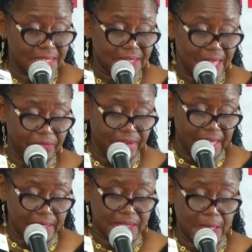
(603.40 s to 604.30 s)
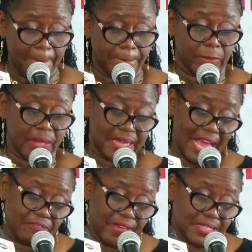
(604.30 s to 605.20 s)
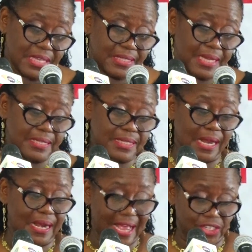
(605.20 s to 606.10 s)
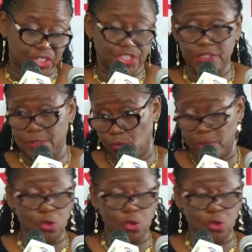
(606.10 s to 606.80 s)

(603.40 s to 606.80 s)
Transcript: is evident, diversities clash with